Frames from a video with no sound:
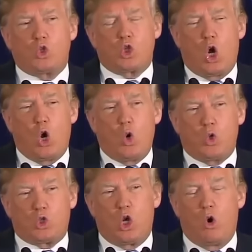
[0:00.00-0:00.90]

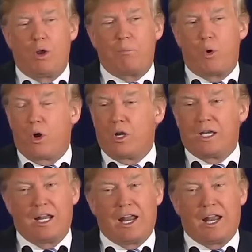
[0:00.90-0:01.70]
so, so important.